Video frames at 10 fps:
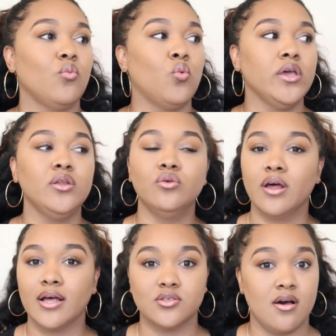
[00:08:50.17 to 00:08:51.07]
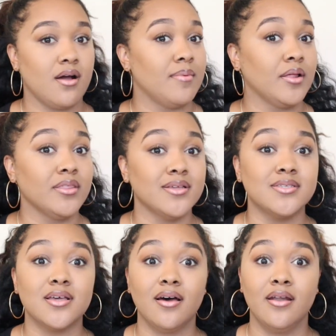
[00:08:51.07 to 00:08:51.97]
We do not talk about
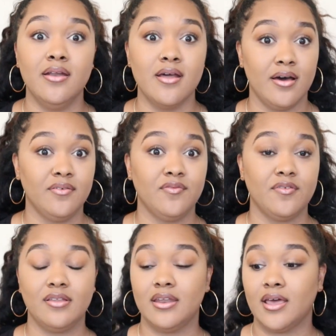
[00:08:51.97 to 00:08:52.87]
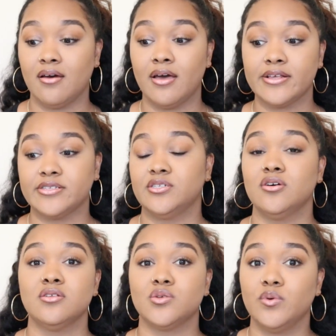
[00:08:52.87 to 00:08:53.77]
this enough. Now, as
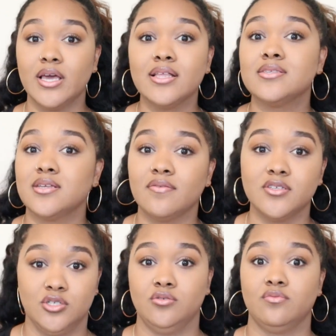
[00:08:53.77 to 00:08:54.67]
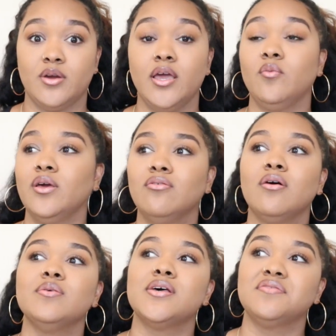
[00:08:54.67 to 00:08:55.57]
adults, we got stuff to do, right? We don't
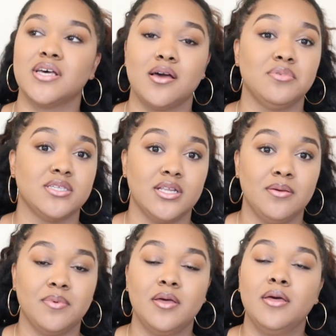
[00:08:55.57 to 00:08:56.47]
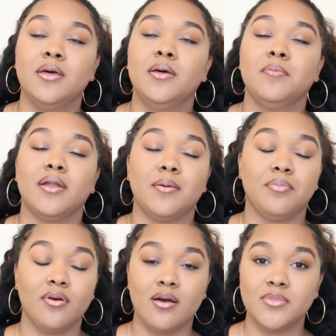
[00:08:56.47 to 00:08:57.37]
always have time to sleep. But I
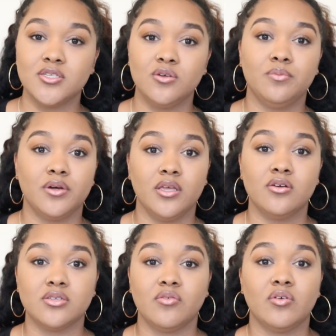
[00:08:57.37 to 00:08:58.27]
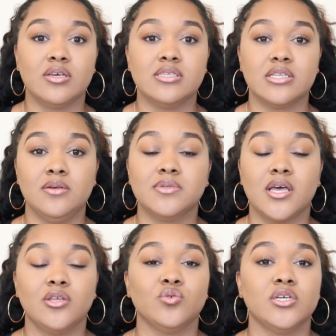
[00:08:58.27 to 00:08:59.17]
promise you, putting yourself on a sleep
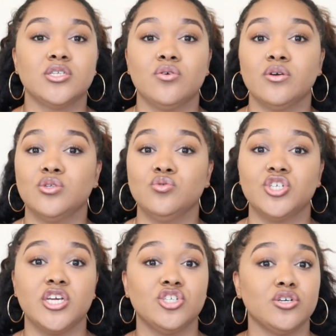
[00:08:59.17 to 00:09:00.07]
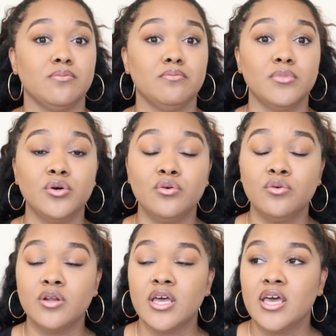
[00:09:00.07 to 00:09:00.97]
schedule is going to change your
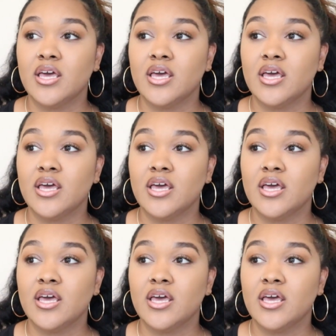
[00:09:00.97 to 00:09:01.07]
mood.